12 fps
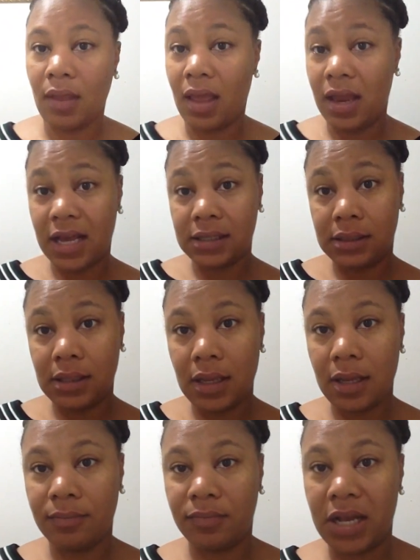And that's
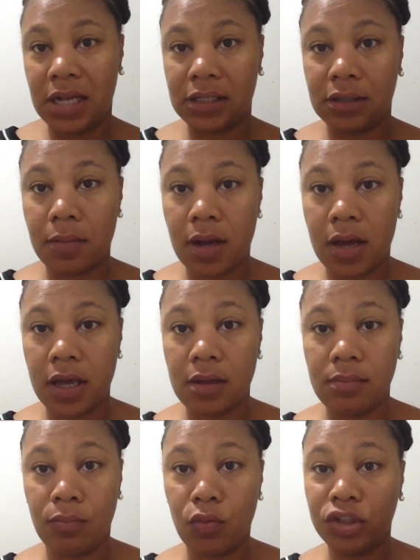it. That's
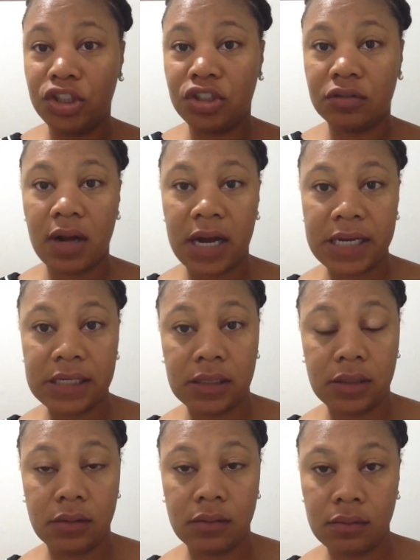my
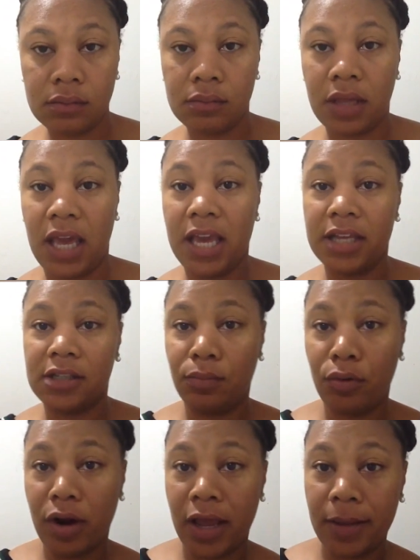moisturizing
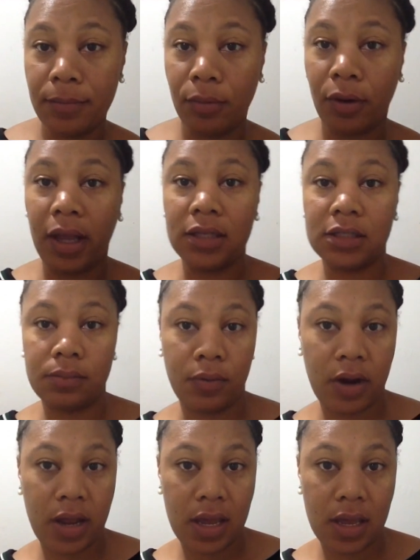hairspray, braid
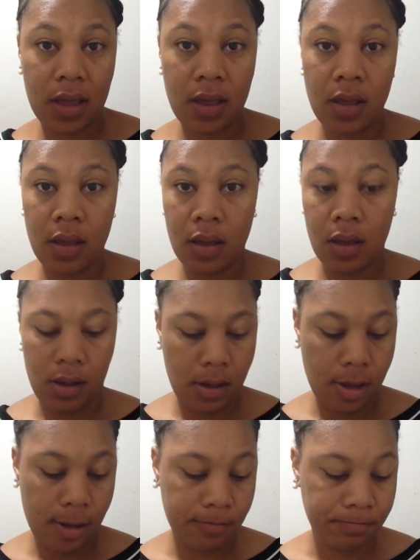spray.
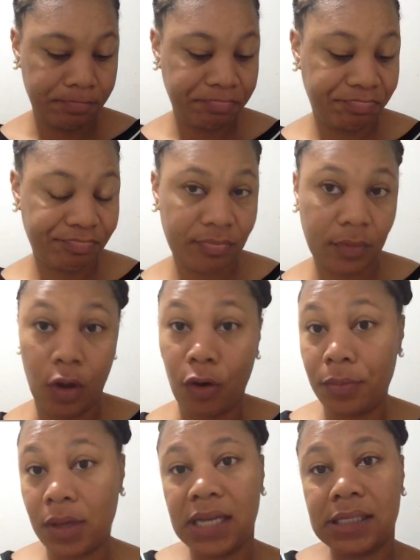
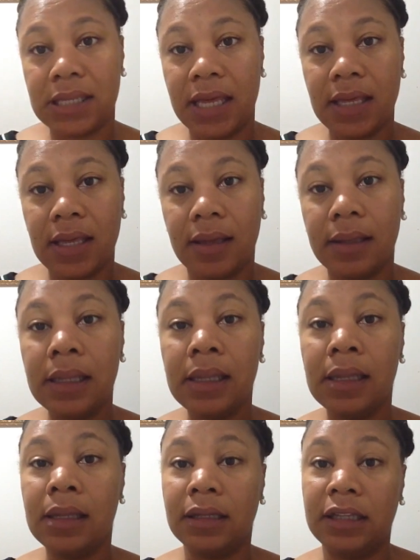Hope you guys like it.
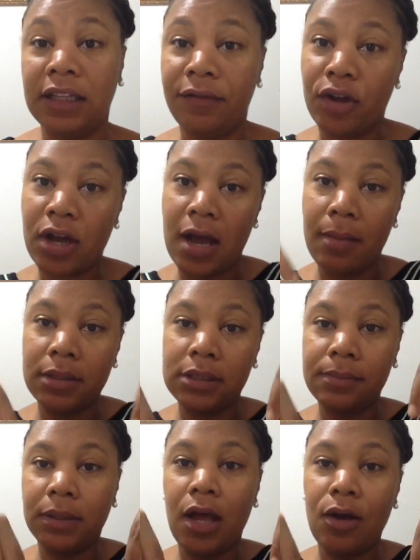Leave your
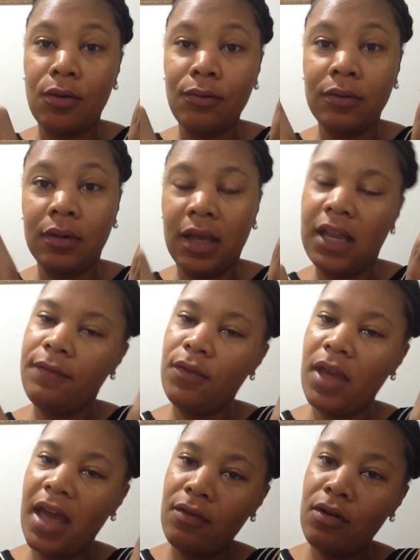comments below. And if
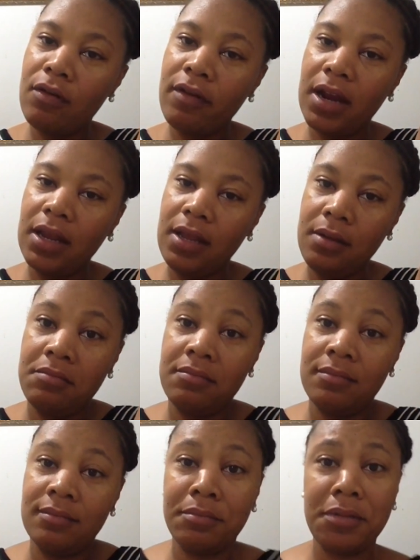you haven't already,
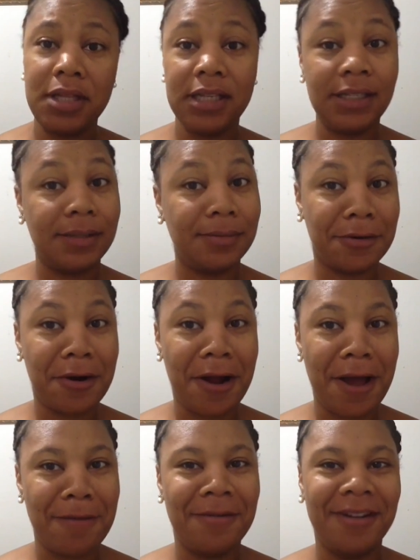please
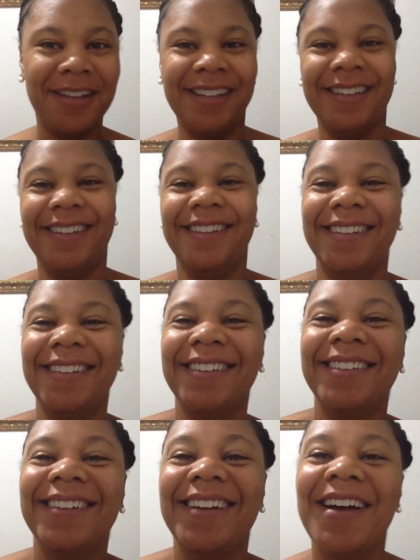subscribe.
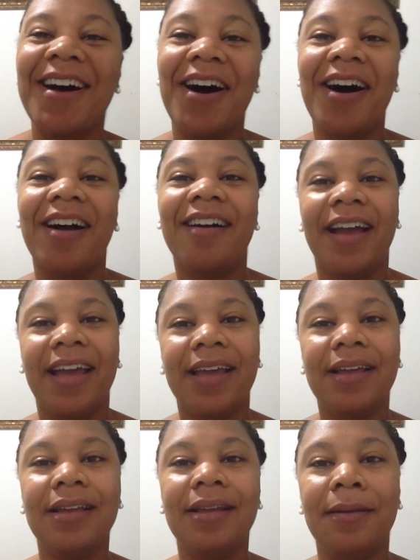All
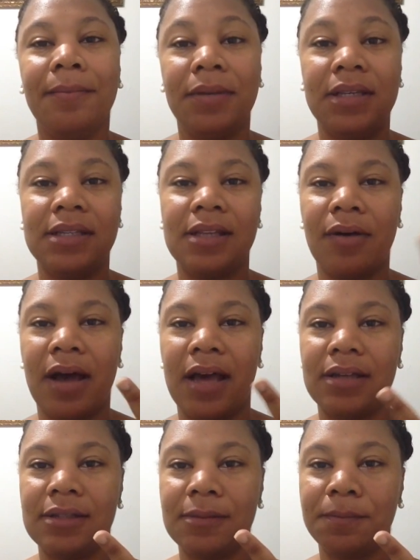right. Peace out,
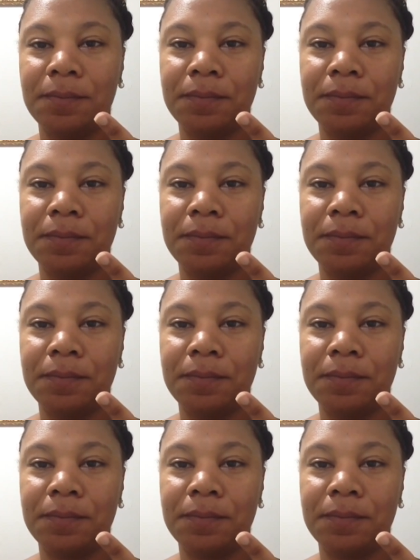guys.